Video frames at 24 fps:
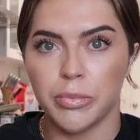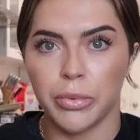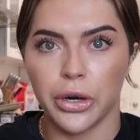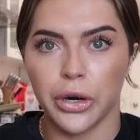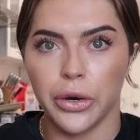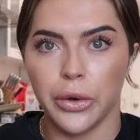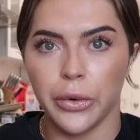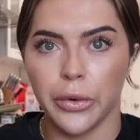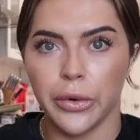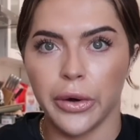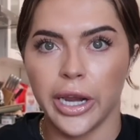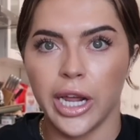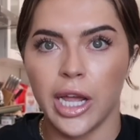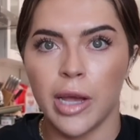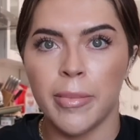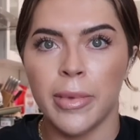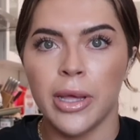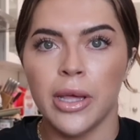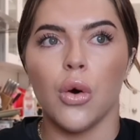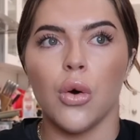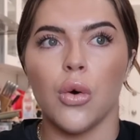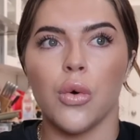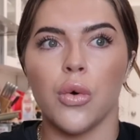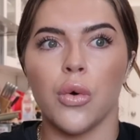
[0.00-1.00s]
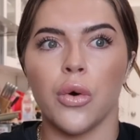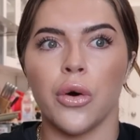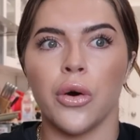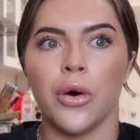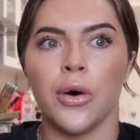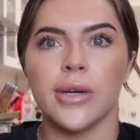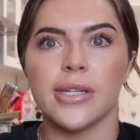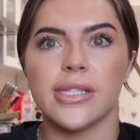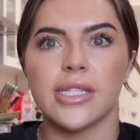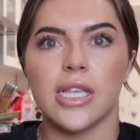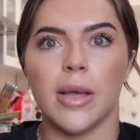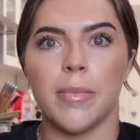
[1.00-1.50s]
program
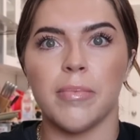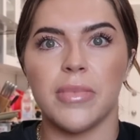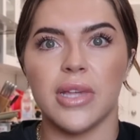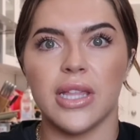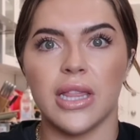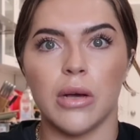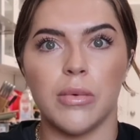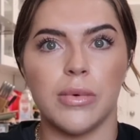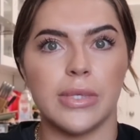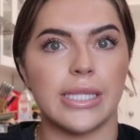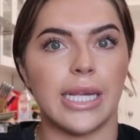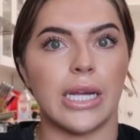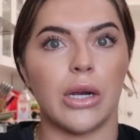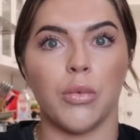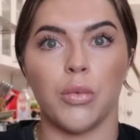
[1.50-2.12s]
or something that was like